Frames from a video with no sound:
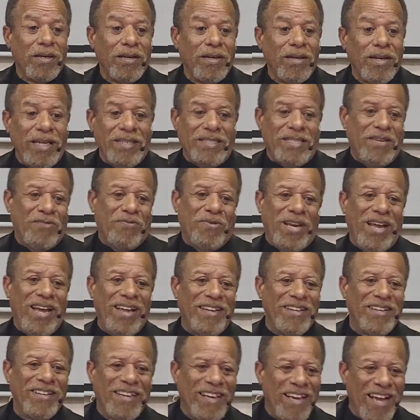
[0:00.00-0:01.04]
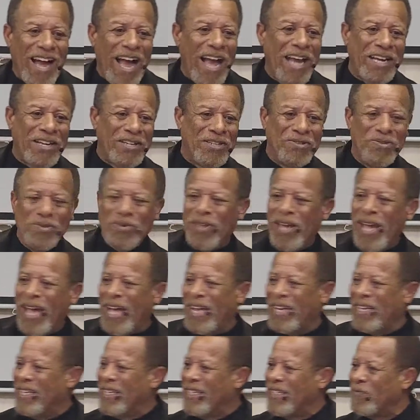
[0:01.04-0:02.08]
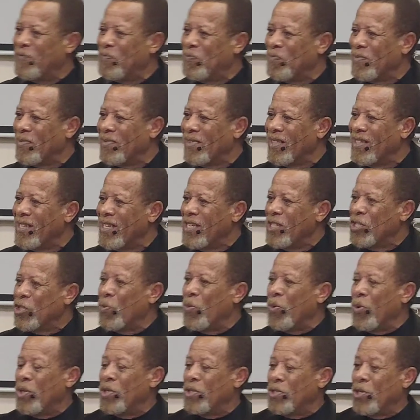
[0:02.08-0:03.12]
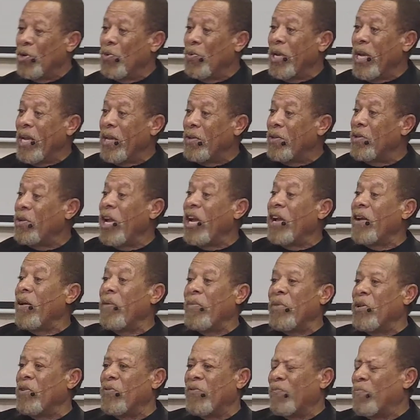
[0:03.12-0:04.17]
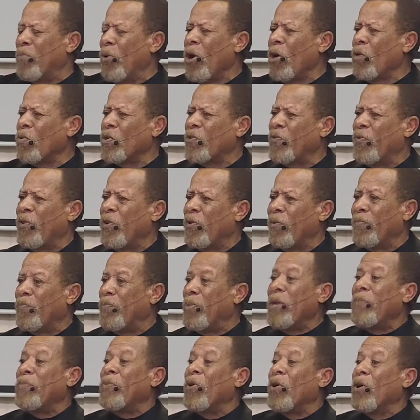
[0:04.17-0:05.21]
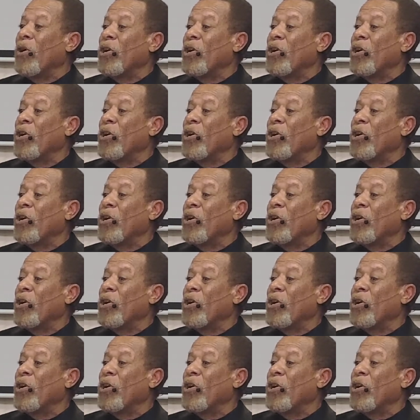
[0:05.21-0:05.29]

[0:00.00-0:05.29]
I said, well, I can do that. So the park was full of people,